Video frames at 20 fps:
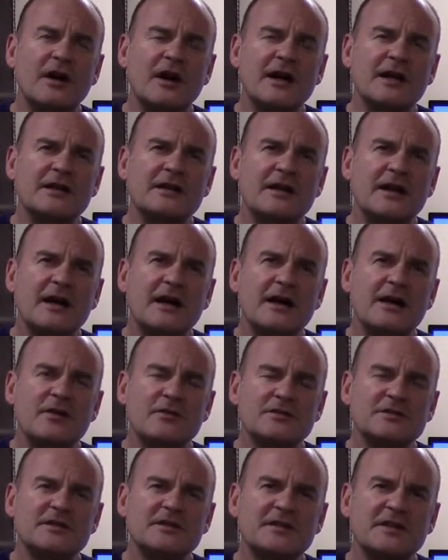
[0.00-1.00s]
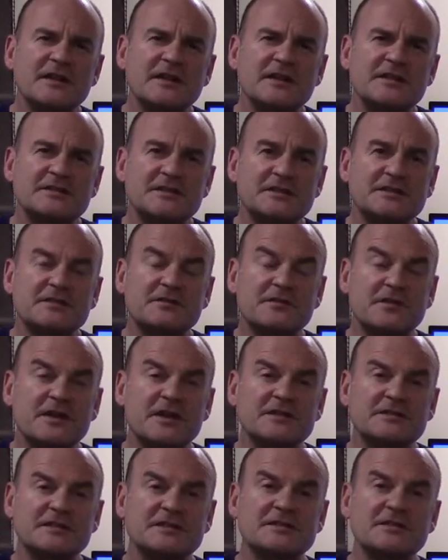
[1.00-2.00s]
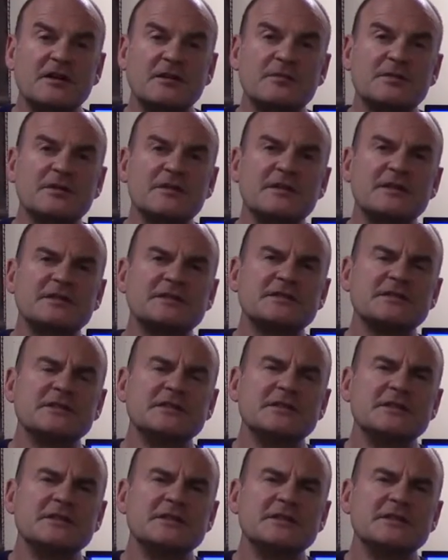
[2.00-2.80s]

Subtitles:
I honestly think this is the first example of this